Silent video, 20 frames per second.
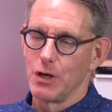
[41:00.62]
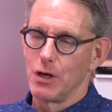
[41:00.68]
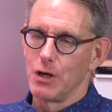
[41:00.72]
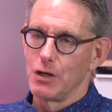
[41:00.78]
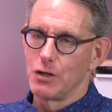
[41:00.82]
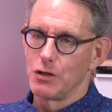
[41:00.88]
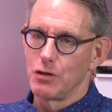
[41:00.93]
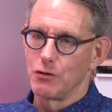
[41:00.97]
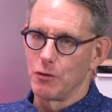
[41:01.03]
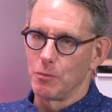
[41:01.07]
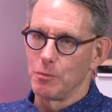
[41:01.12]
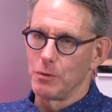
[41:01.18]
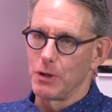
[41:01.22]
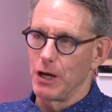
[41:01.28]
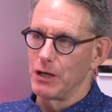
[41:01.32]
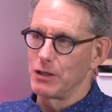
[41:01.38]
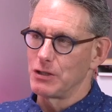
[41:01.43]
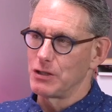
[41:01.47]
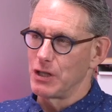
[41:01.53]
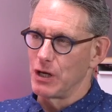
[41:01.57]
to
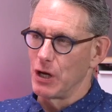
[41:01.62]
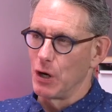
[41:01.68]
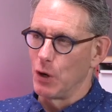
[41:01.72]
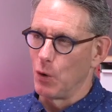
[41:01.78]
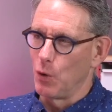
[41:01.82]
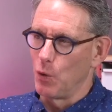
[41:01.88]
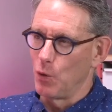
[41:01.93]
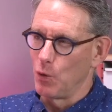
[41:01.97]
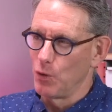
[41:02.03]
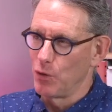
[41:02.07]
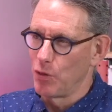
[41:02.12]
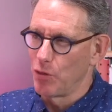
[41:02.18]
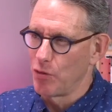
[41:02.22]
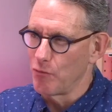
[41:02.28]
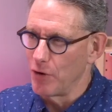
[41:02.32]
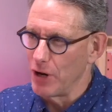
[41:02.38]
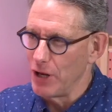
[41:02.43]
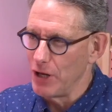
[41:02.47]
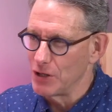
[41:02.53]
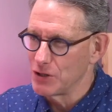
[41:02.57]
replace the old
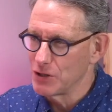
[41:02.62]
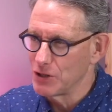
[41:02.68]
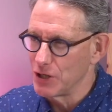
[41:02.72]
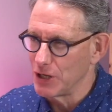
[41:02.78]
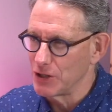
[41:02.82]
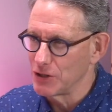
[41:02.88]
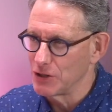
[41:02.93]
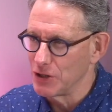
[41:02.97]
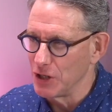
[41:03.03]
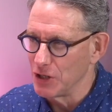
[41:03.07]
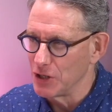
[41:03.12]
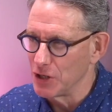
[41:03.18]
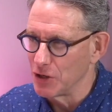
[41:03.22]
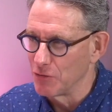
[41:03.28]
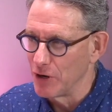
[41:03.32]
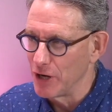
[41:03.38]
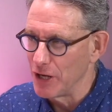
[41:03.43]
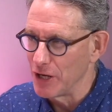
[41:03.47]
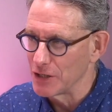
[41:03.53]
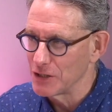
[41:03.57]

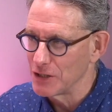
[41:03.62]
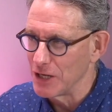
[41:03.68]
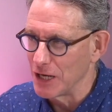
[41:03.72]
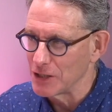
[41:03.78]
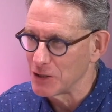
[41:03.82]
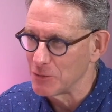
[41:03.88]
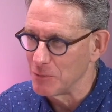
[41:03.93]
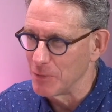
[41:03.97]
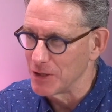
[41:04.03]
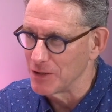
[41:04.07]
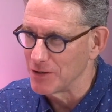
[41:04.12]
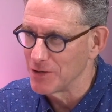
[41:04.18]
360-degree assessment.